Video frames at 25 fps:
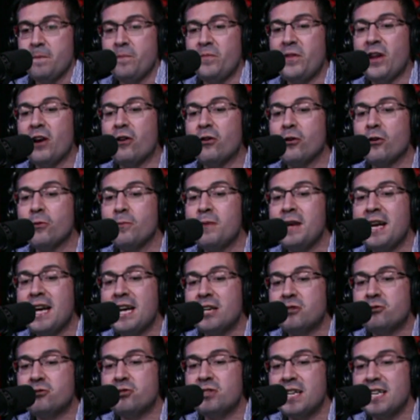Now, it'll be
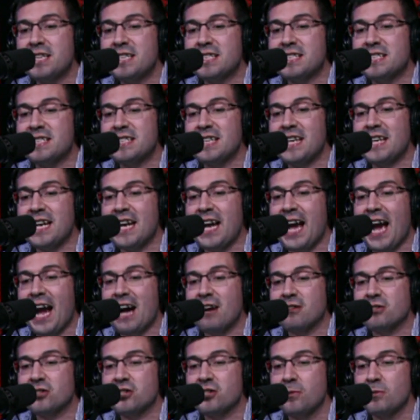interesting to see
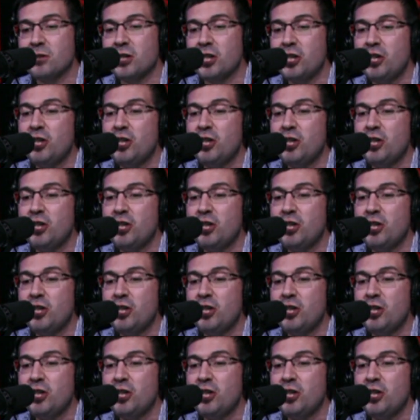how some of the